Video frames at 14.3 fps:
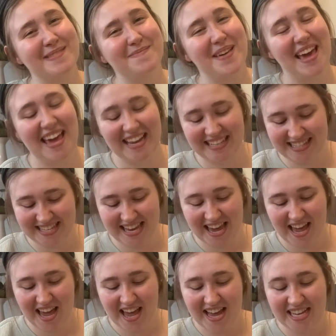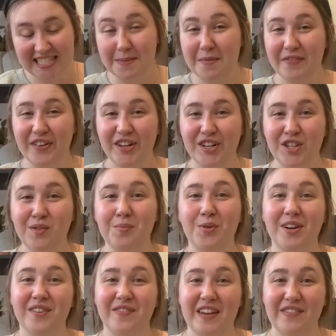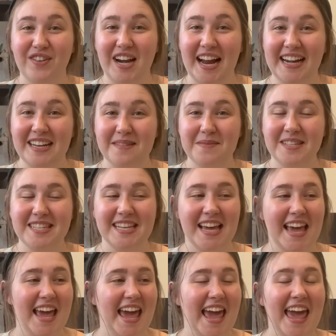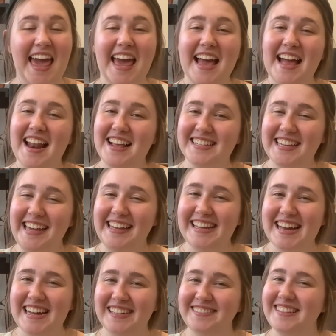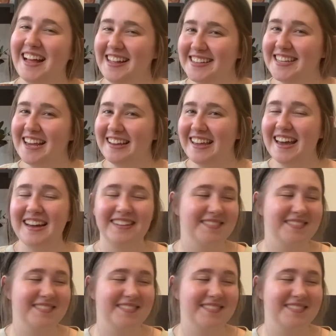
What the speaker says: Bags some of your newborn favorite items? And I'll tell ya.